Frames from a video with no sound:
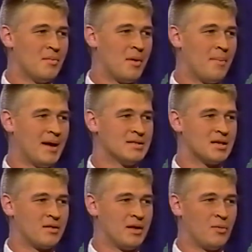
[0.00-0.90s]
but
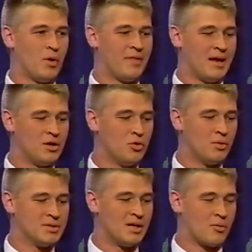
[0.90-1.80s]
basically what they
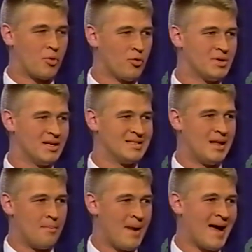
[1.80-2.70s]
do is they're proteins
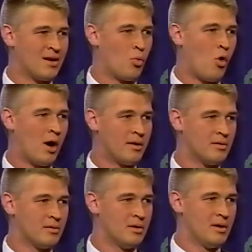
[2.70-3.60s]
that bind water,